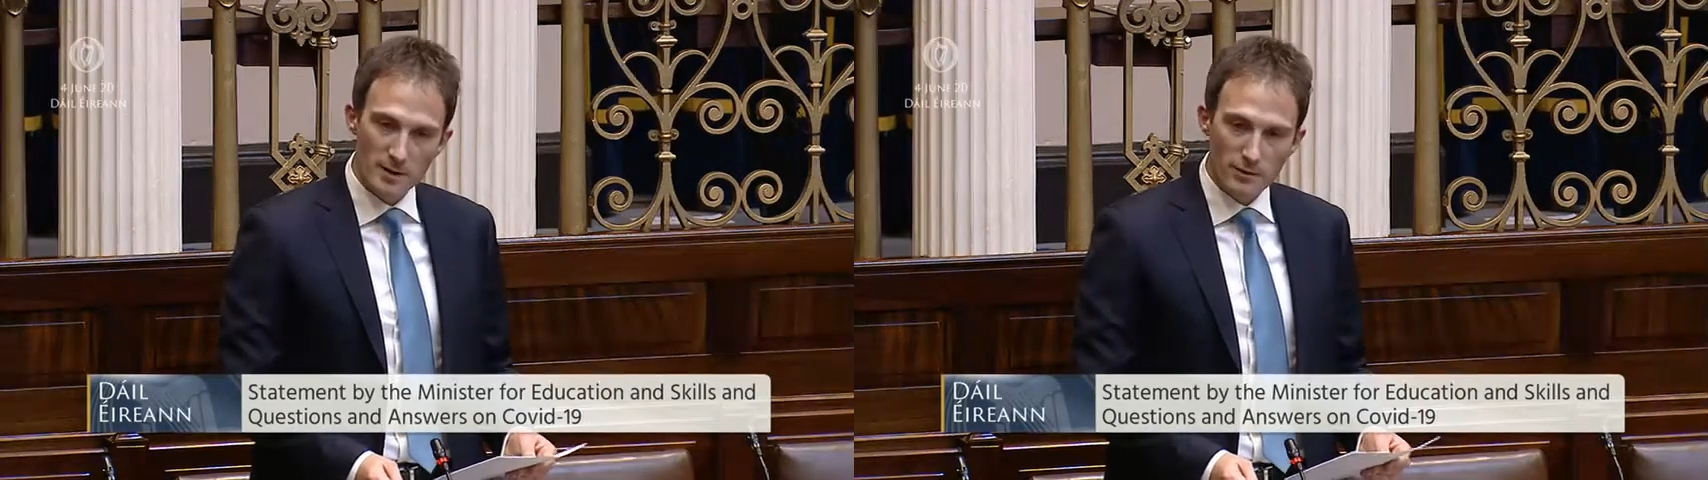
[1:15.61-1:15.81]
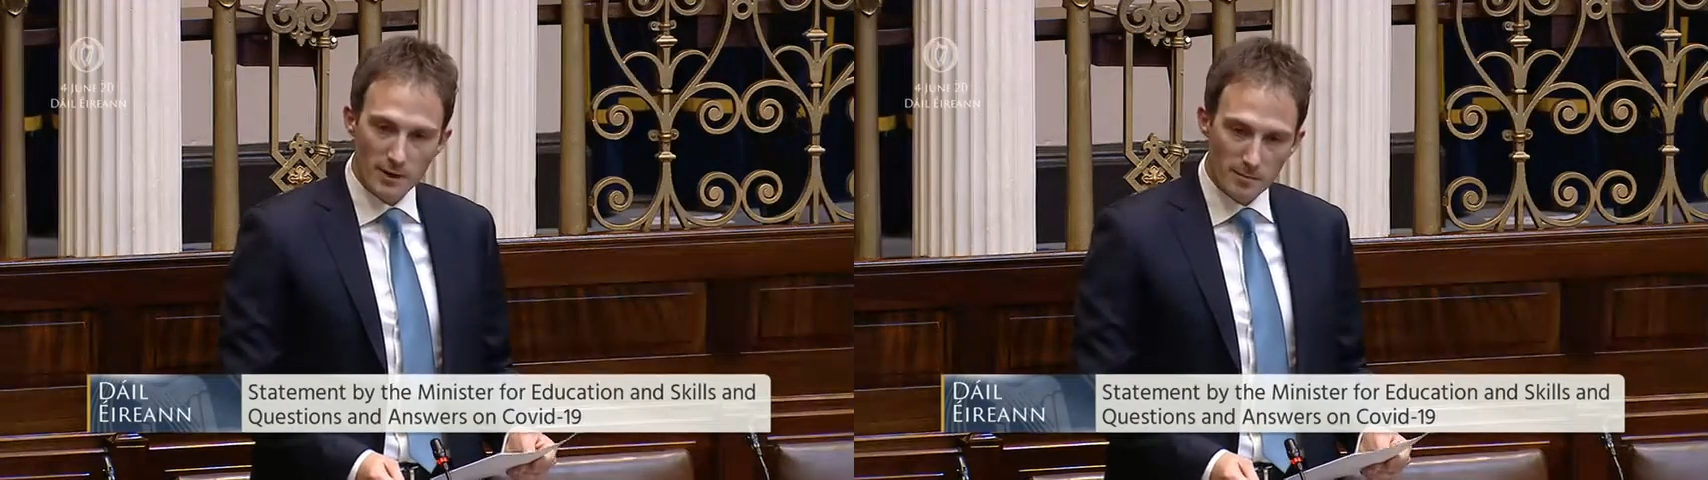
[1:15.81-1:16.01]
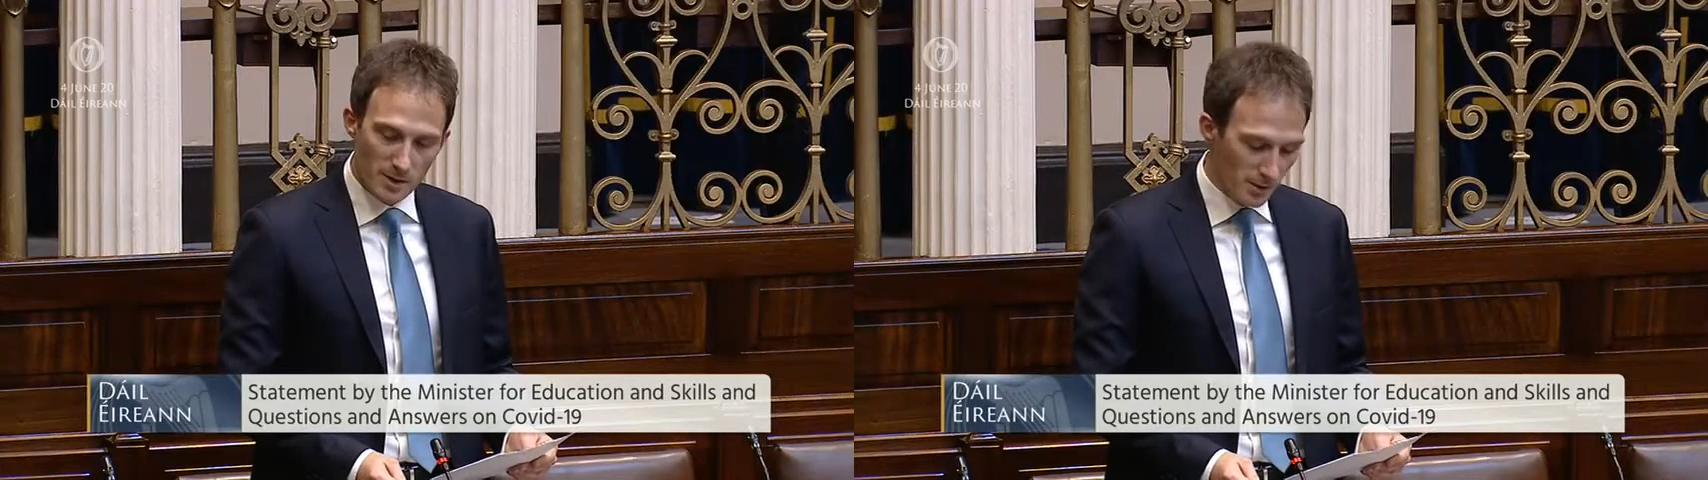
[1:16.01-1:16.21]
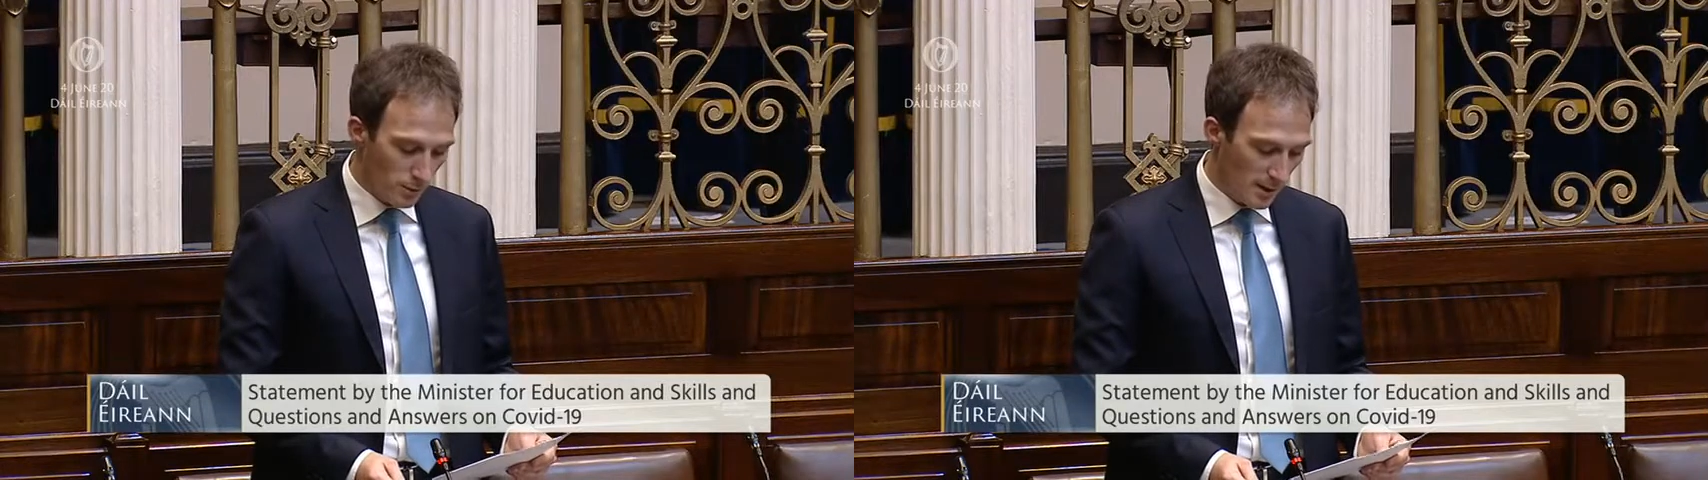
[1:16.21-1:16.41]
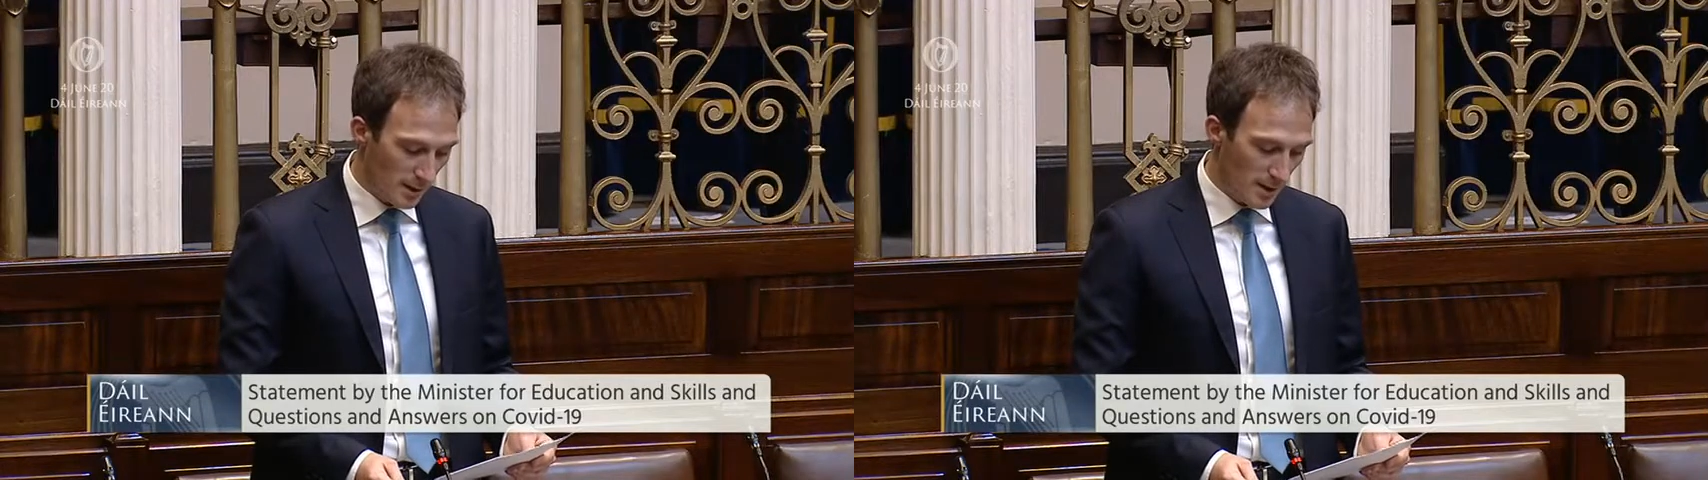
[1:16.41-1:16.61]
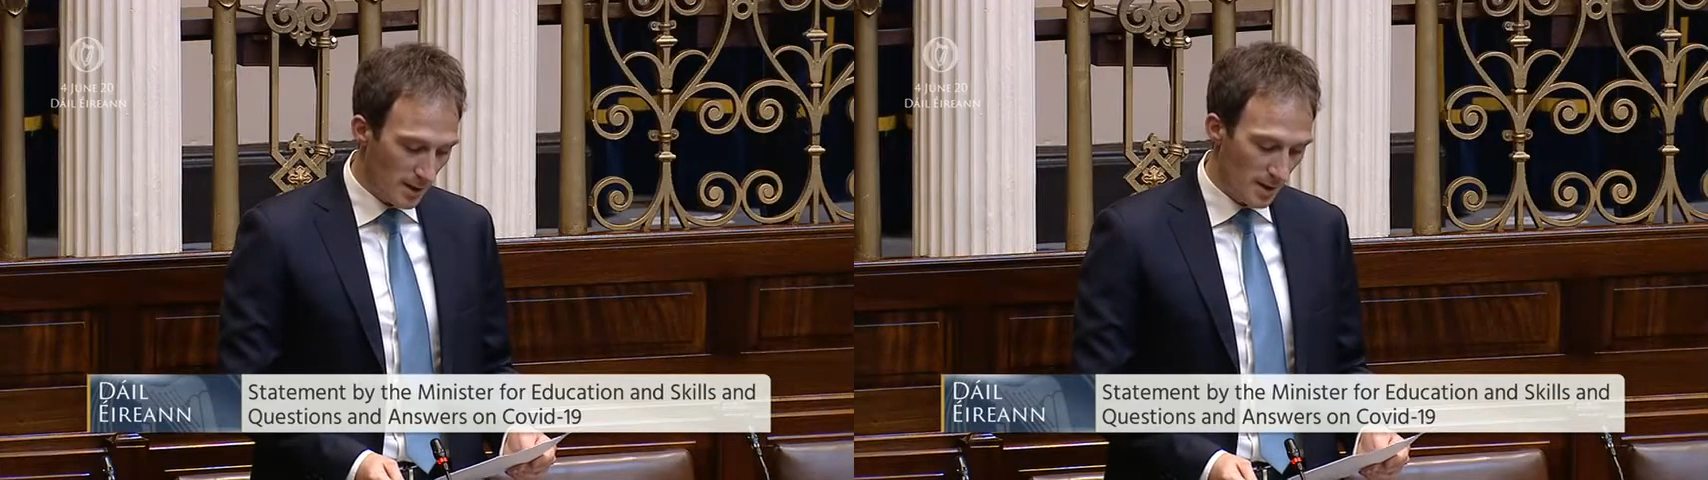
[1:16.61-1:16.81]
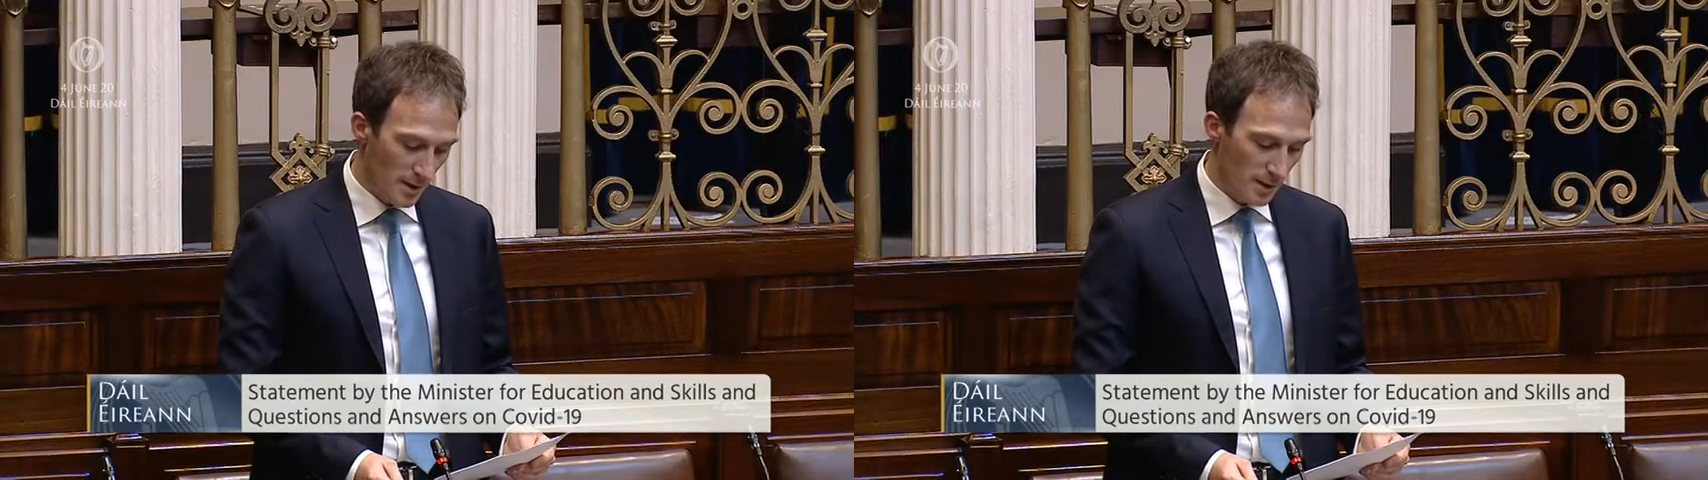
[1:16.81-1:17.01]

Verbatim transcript: incredibly quickly